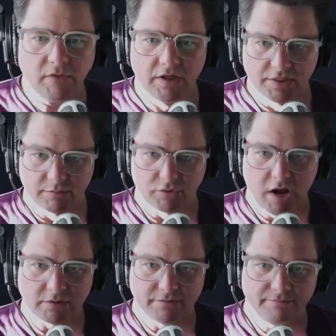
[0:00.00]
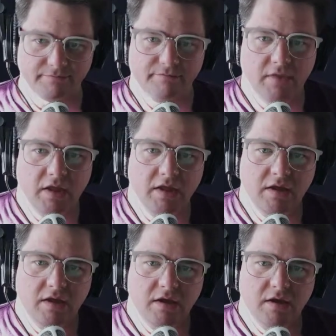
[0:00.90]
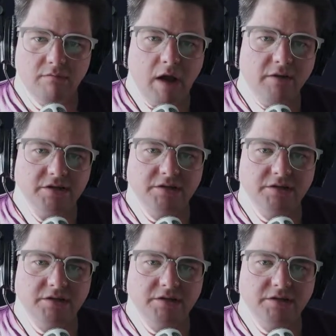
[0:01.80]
The problem. Babel has